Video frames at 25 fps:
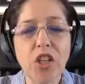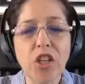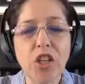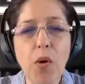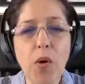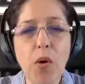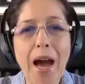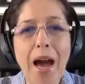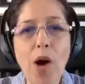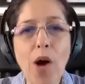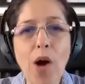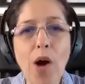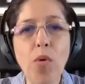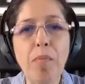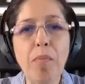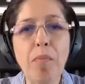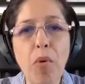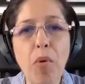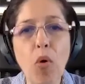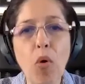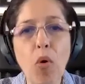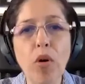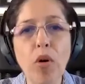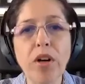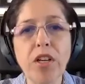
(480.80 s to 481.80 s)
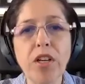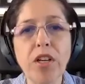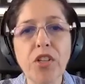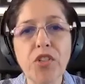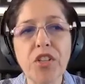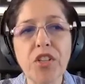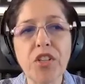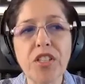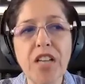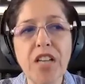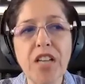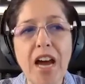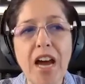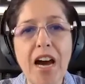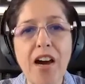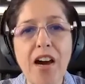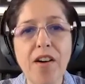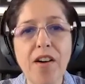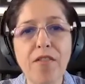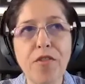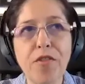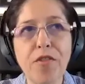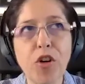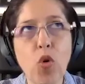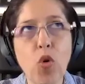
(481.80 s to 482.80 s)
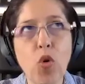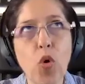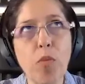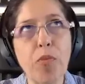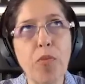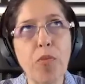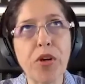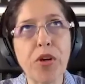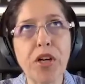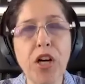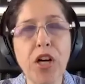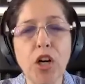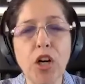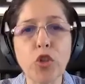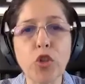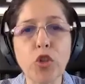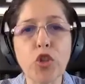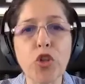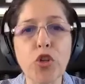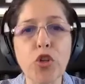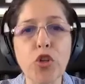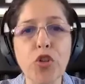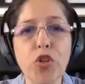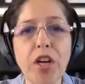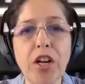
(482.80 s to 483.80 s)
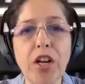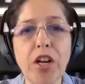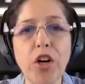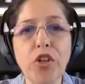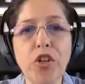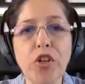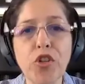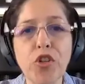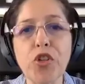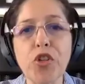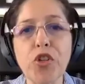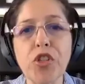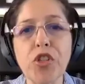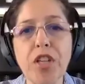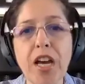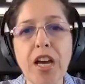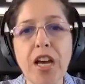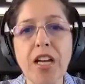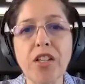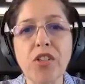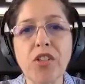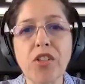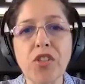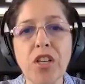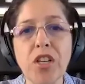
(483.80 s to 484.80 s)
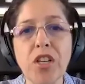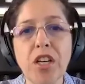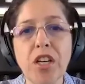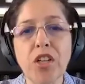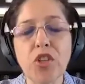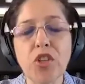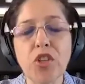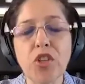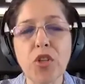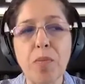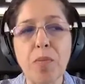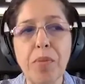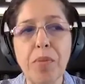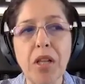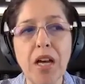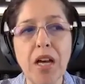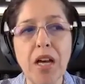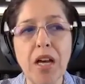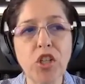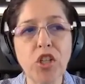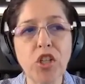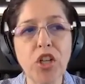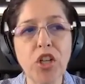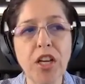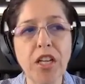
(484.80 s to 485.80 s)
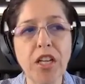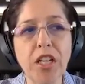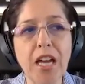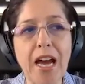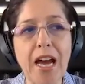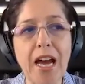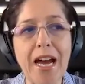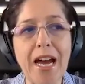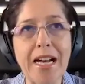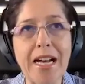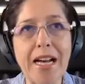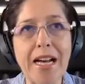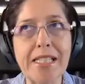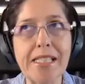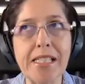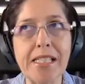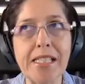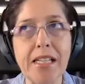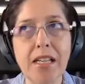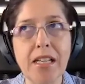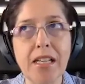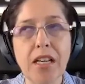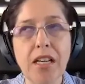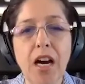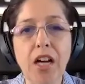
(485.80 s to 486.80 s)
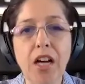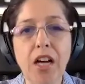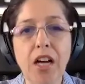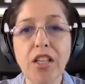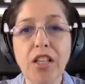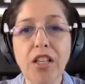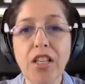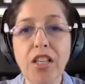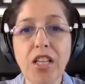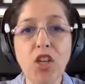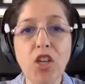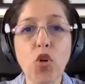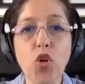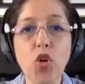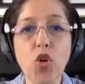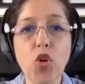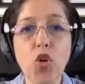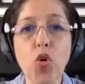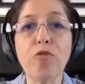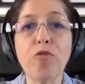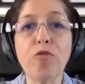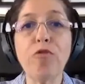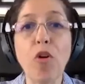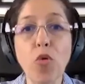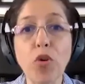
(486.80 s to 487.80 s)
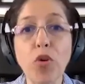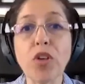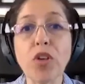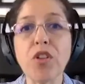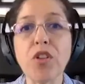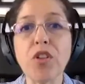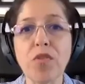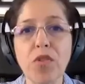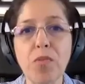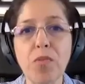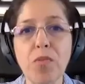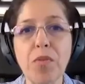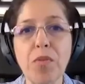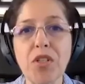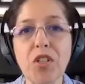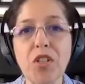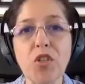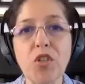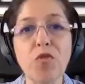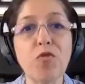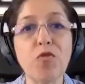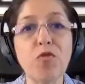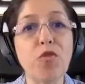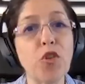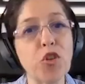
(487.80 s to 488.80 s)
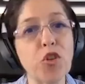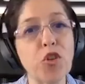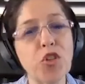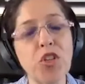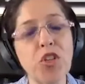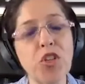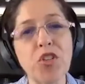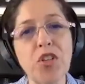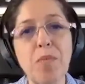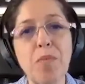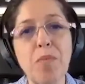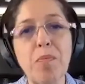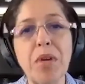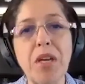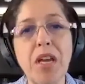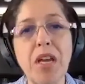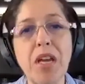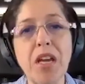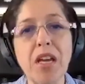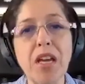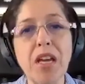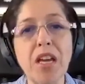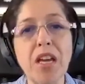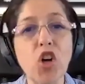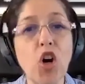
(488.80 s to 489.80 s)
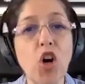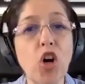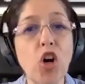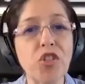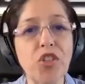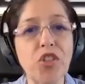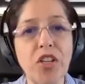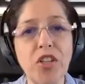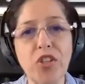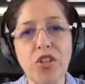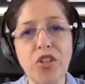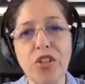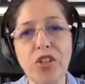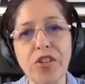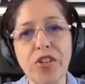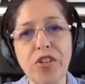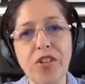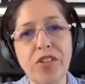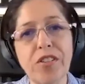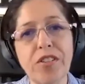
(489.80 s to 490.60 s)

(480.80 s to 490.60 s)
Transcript: How important is it to have a corporate culture that understands supply chain as a key core focus of the business versus it being a cost center?